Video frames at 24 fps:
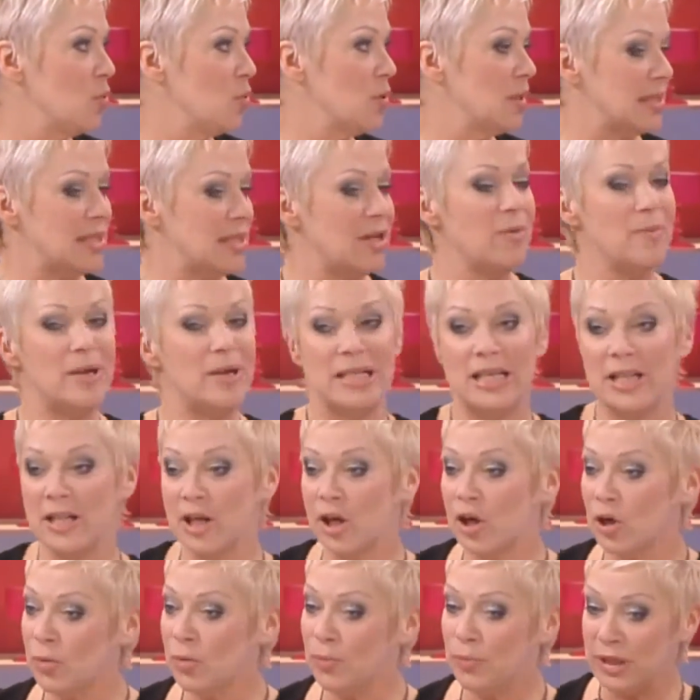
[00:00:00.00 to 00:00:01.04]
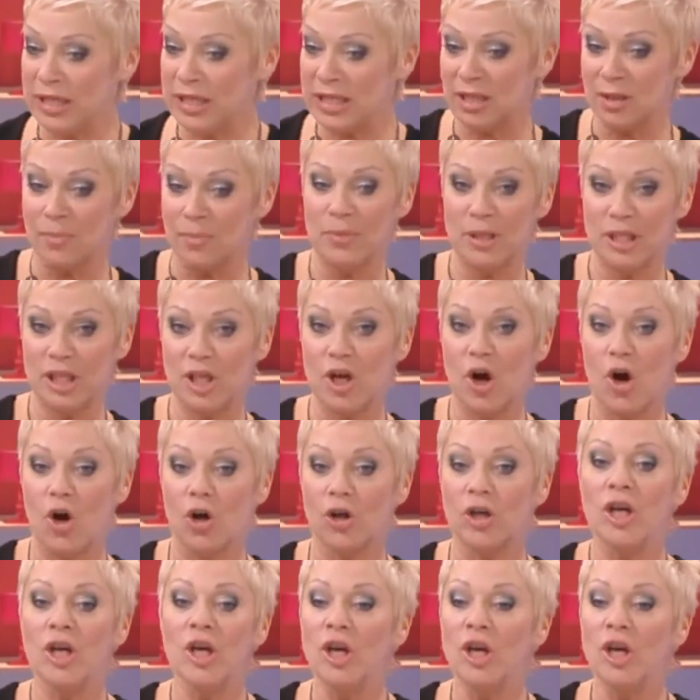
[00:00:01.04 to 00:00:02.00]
awards ceremony and they're going to bring somebody on